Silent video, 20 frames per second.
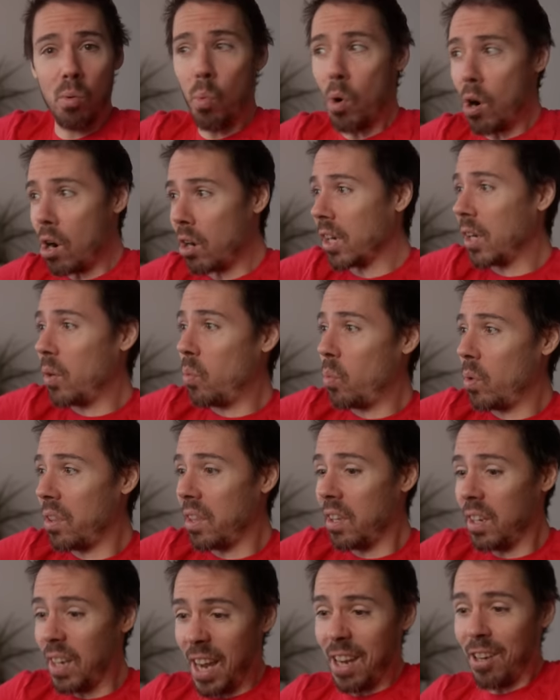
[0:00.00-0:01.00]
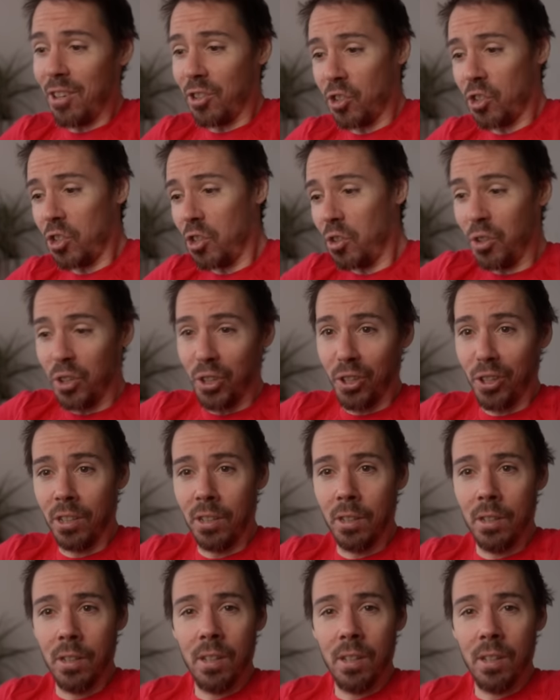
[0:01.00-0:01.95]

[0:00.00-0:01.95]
walking with it, and a scooter